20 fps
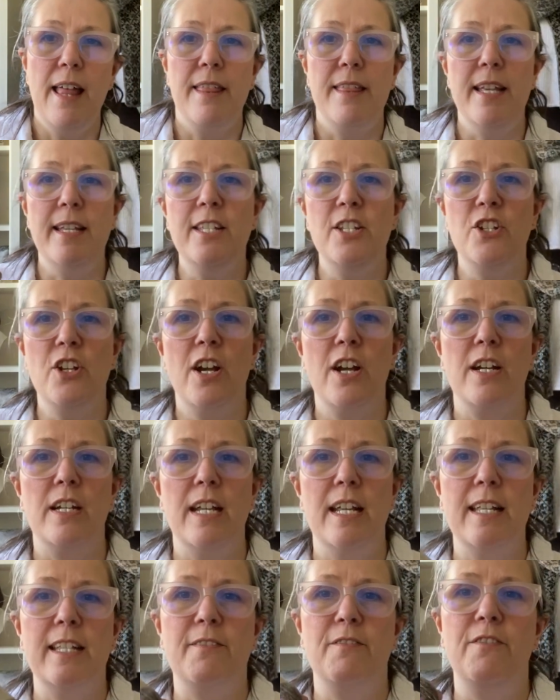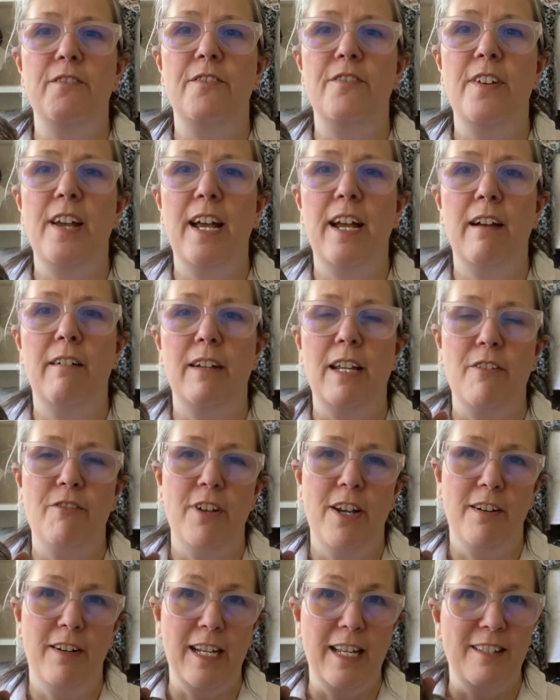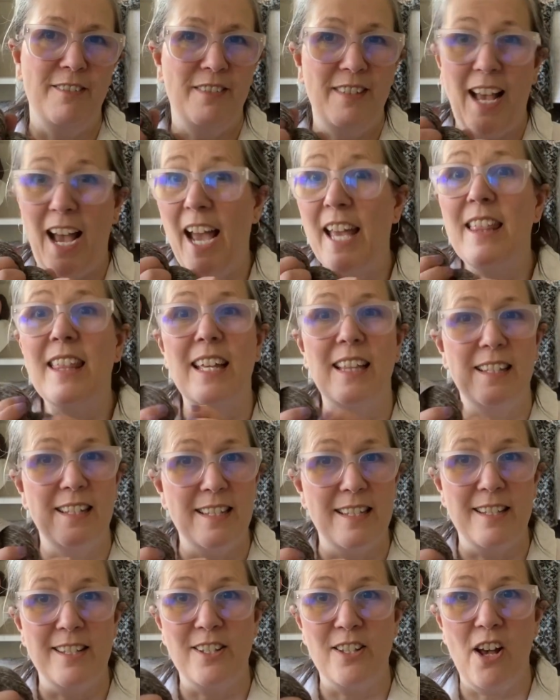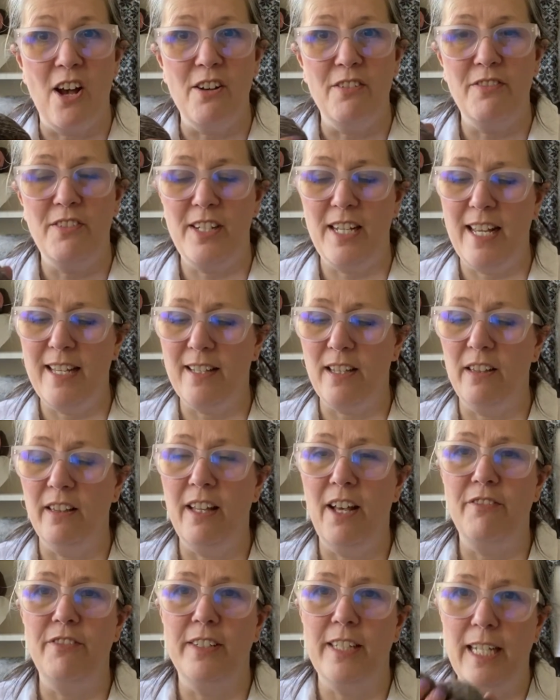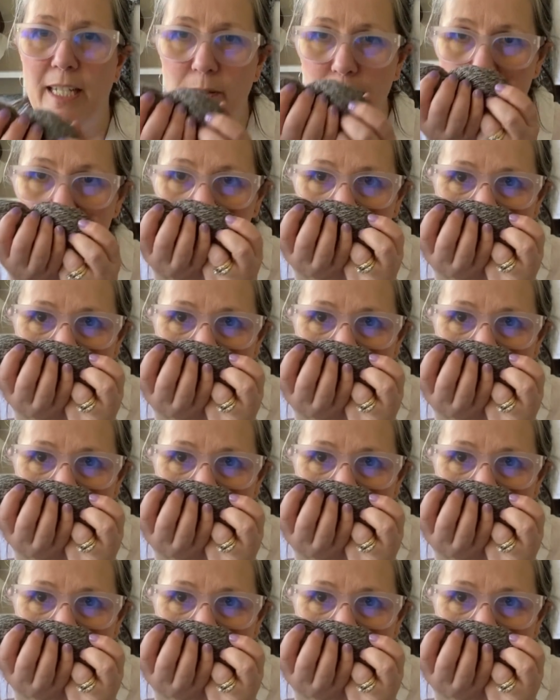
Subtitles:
This yarn is very, very, I think this is soft. It's lovely.